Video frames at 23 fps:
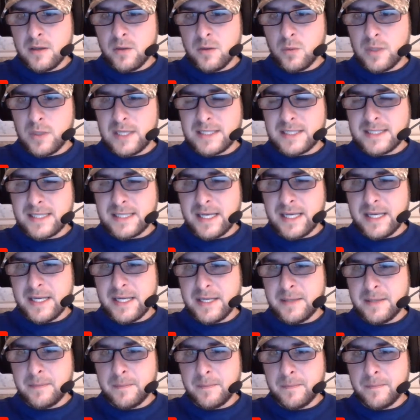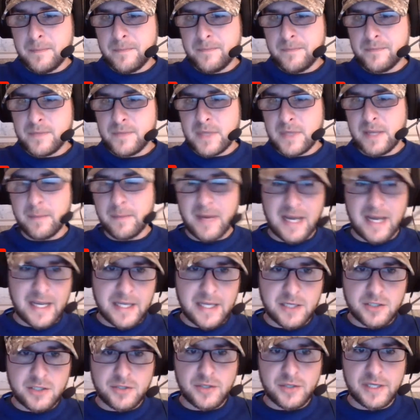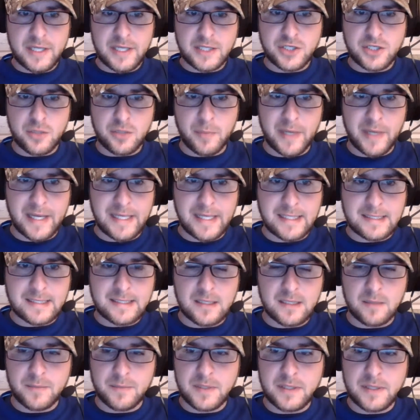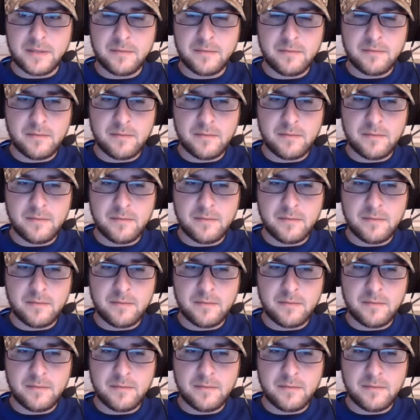Well, let's say in my industry that you're painting something.